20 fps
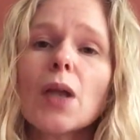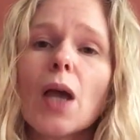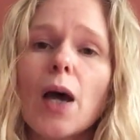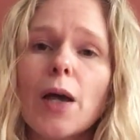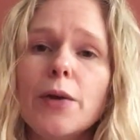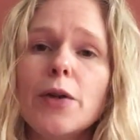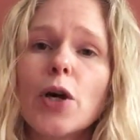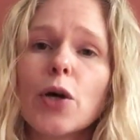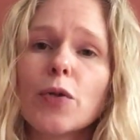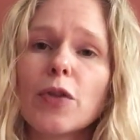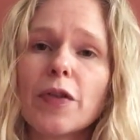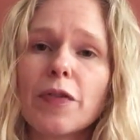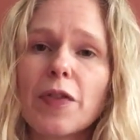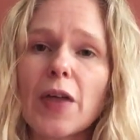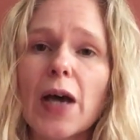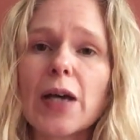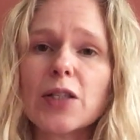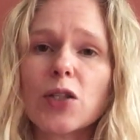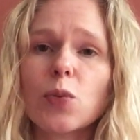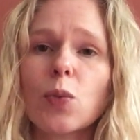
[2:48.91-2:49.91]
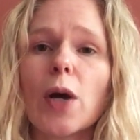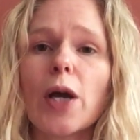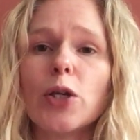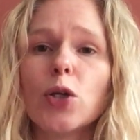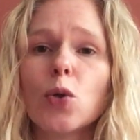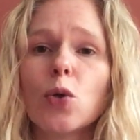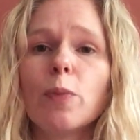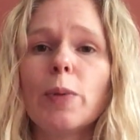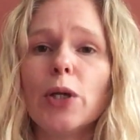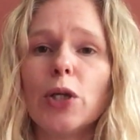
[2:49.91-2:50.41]
and know that that's where
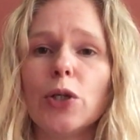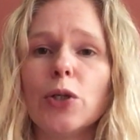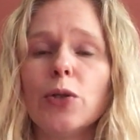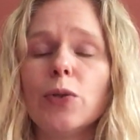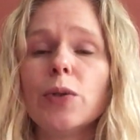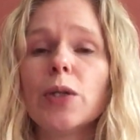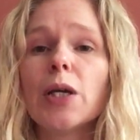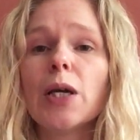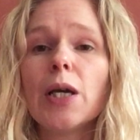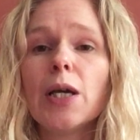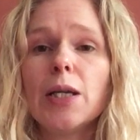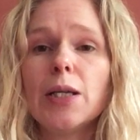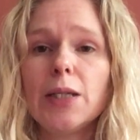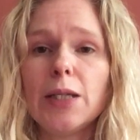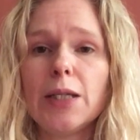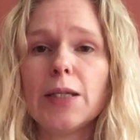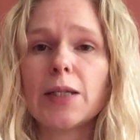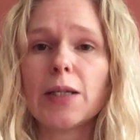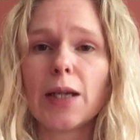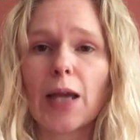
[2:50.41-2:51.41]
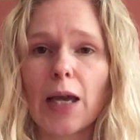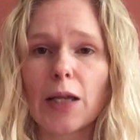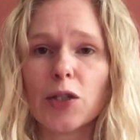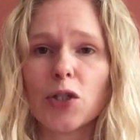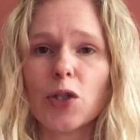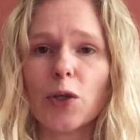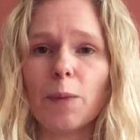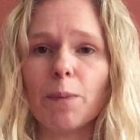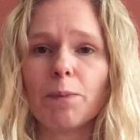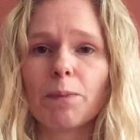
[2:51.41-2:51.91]
your balloon needs to get
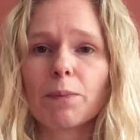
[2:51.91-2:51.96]
to,